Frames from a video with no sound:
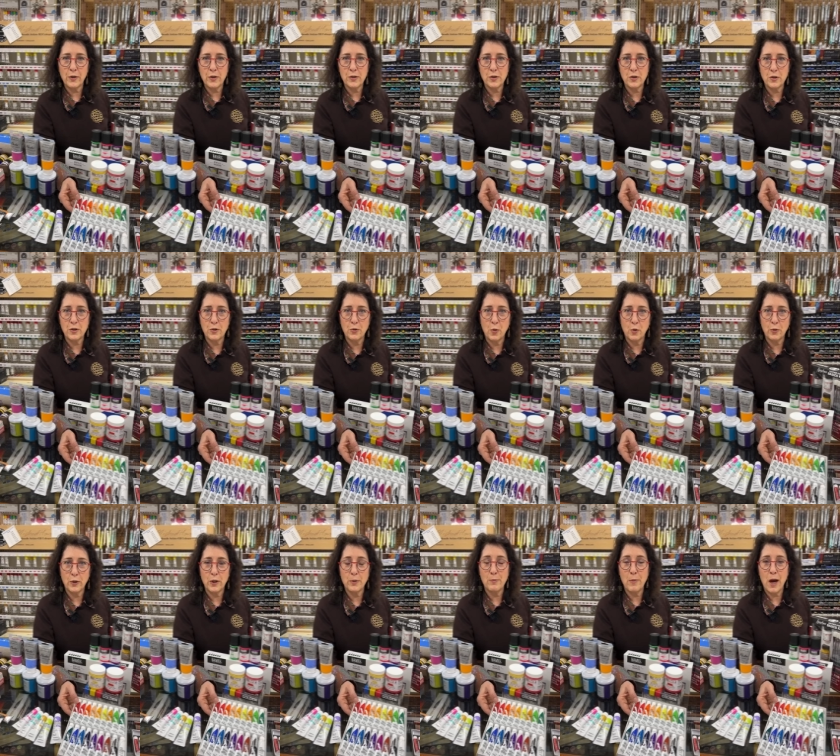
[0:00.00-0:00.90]
things that you
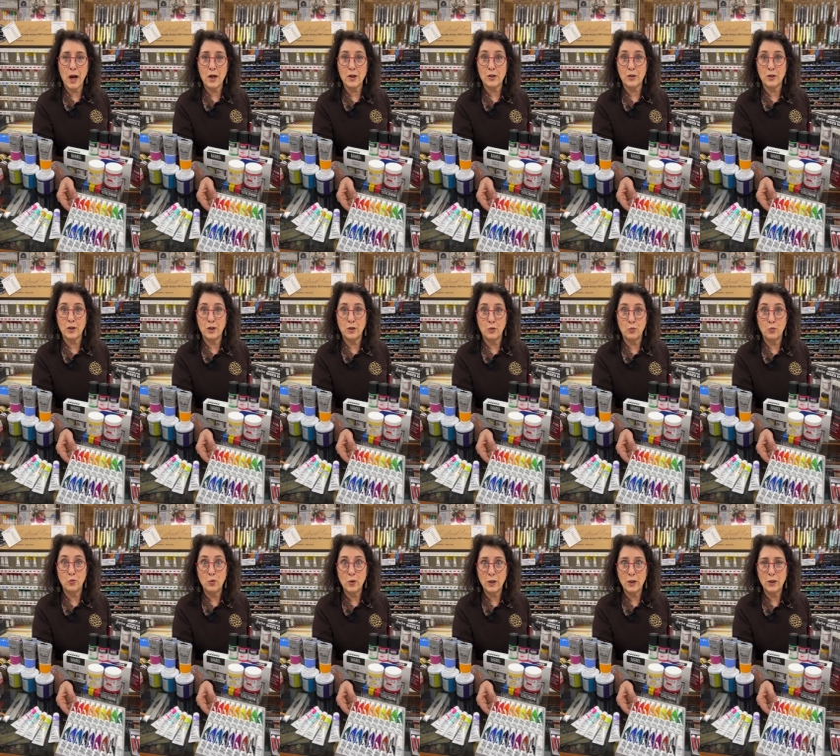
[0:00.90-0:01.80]
only imagine that you
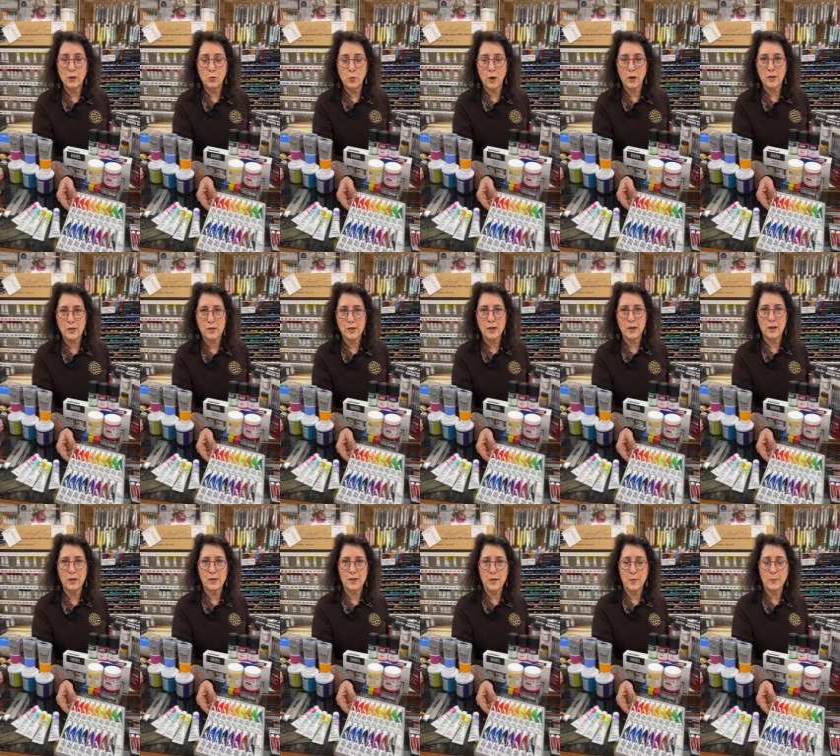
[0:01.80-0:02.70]
really want to
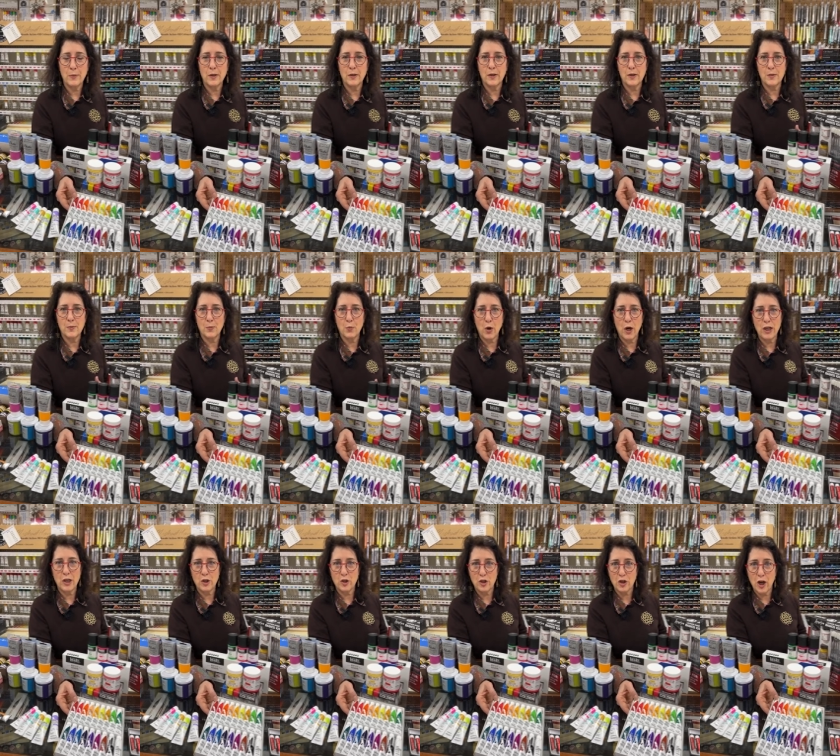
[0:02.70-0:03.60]
see in something that's
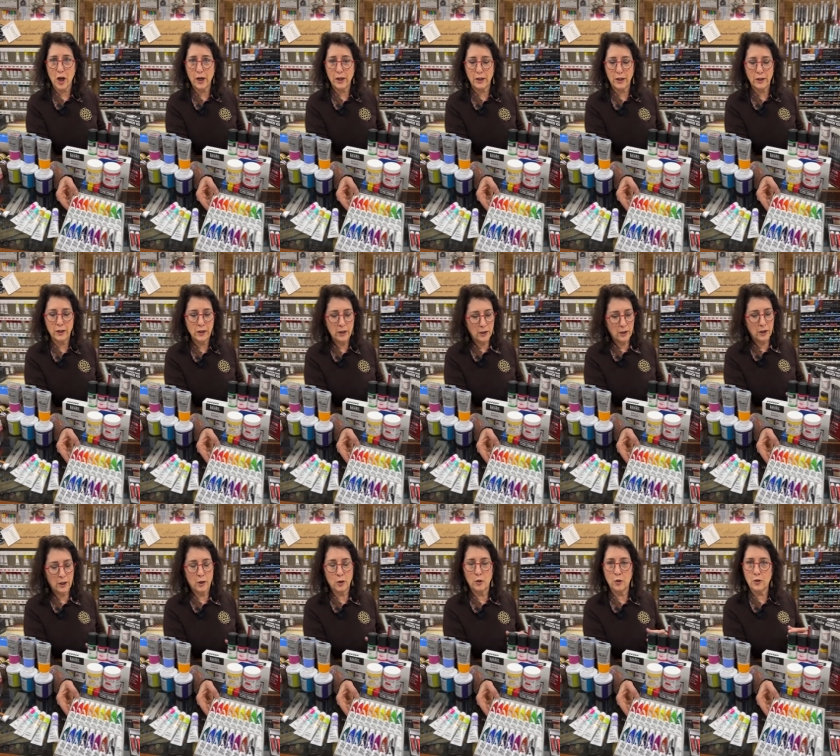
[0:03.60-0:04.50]
bright and shiny,
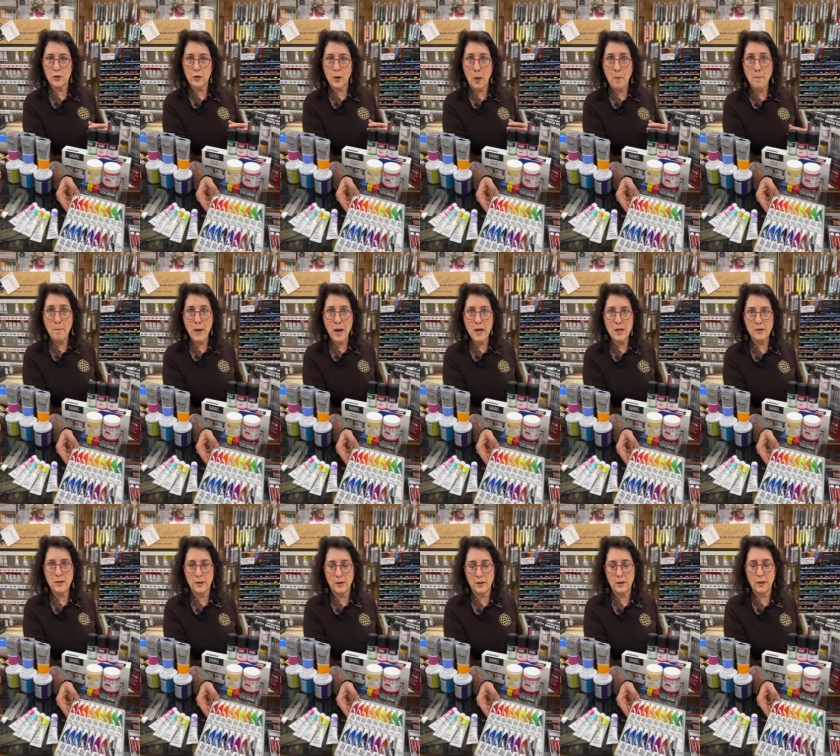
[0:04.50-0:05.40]
looks
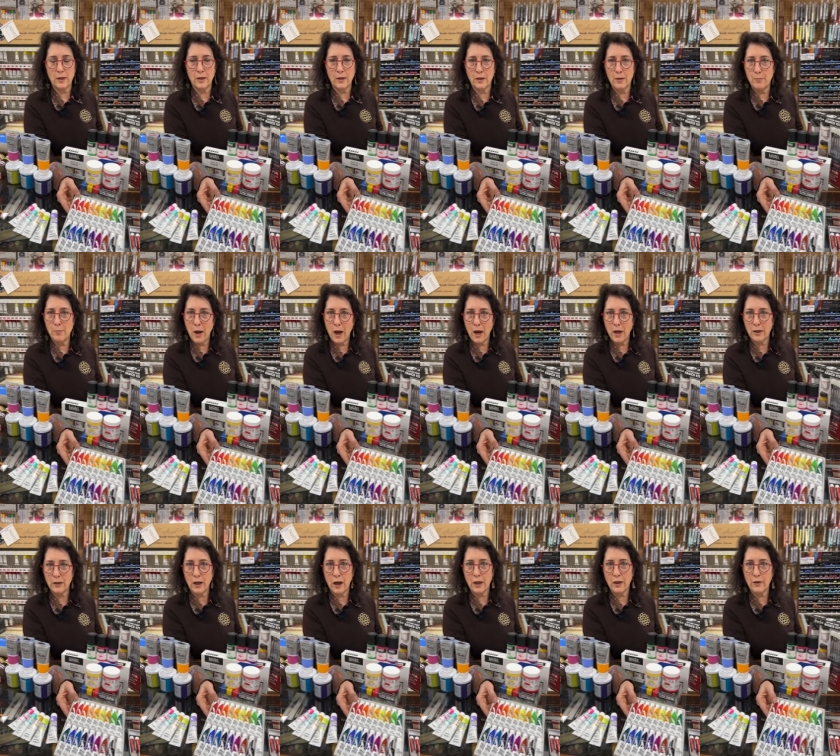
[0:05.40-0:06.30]
amazing in the
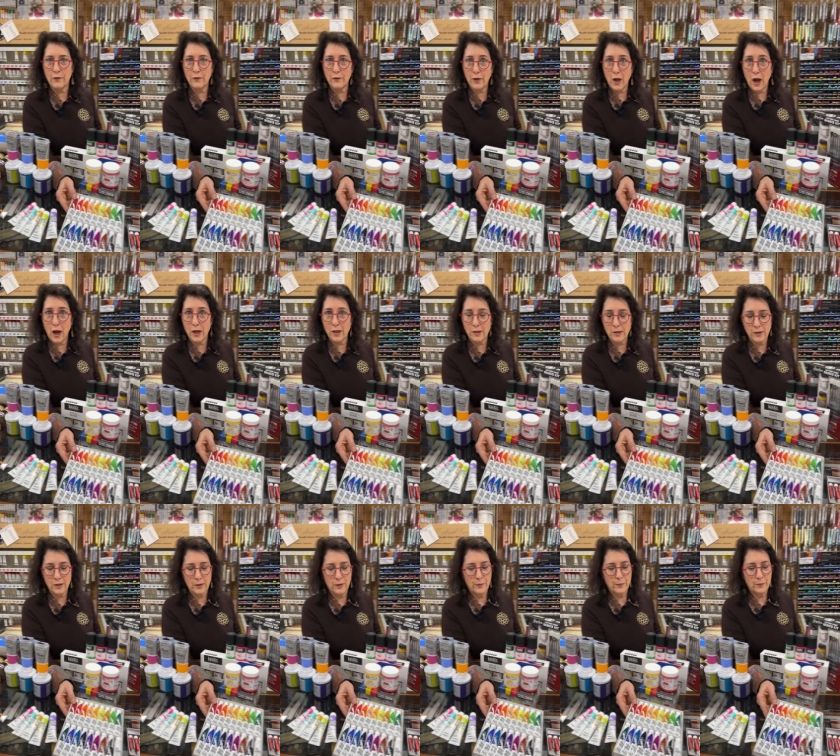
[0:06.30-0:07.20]
matte and the
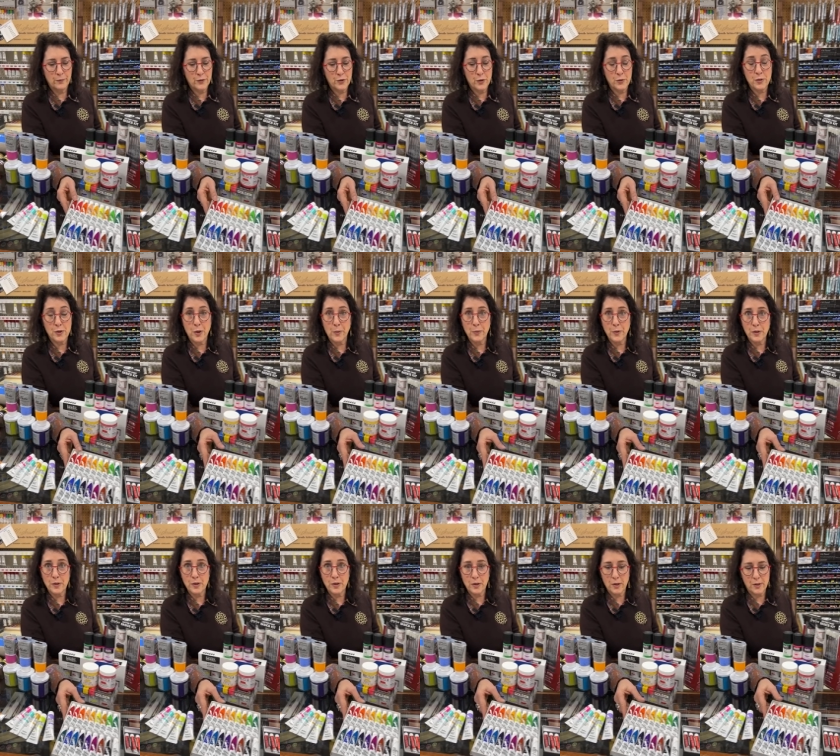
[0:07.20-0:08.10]
flat. So
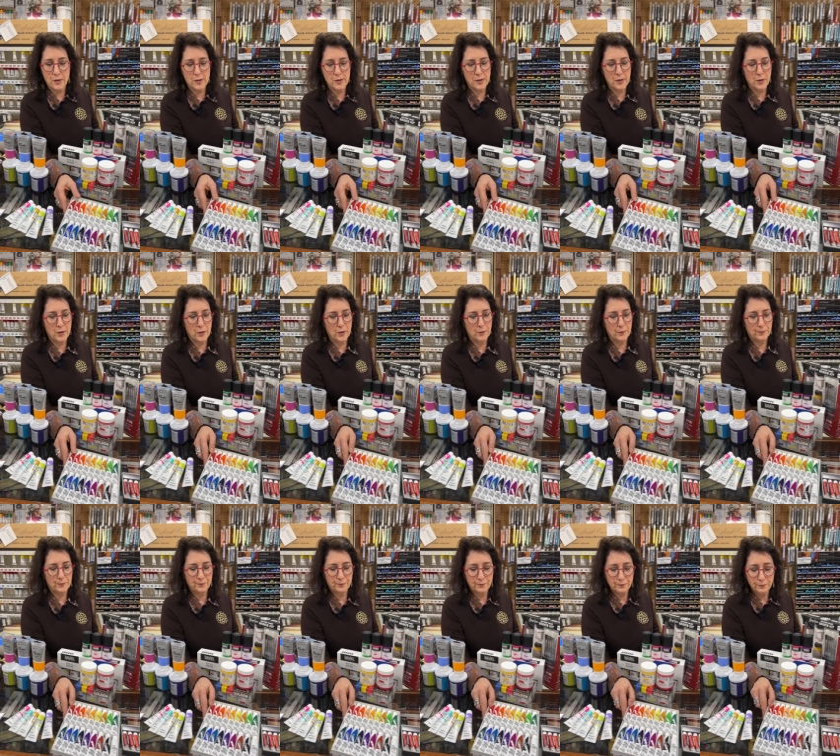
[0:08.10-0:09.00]
something to consider.